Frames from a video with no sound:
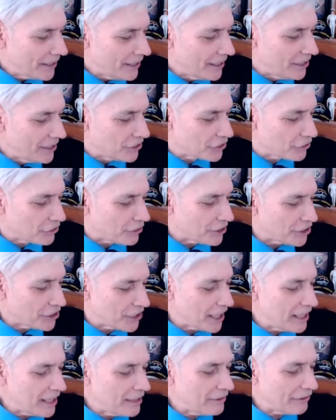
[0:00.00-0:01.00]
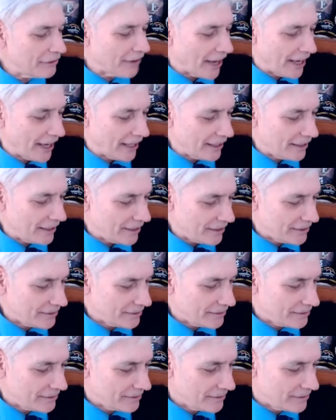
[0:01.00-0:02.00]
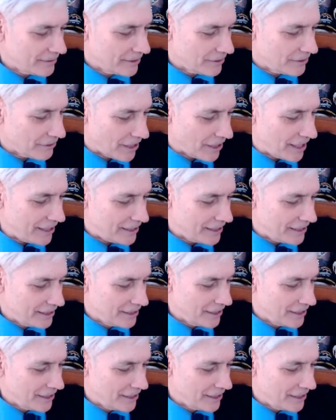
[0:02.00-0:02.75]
is Christine Fang, right?